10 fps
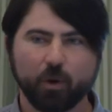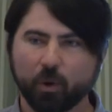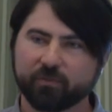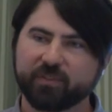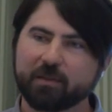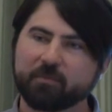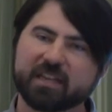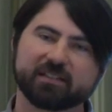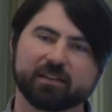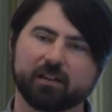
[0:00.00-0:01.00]
or if they
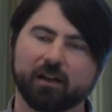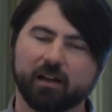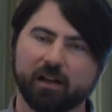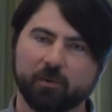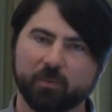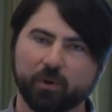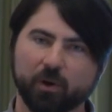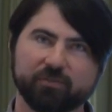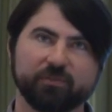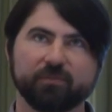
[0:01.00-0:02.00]
meet, um,
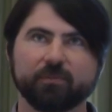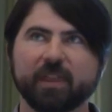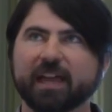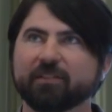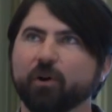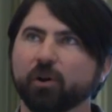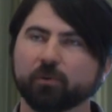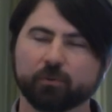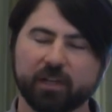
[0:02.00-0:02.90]
or if they have all,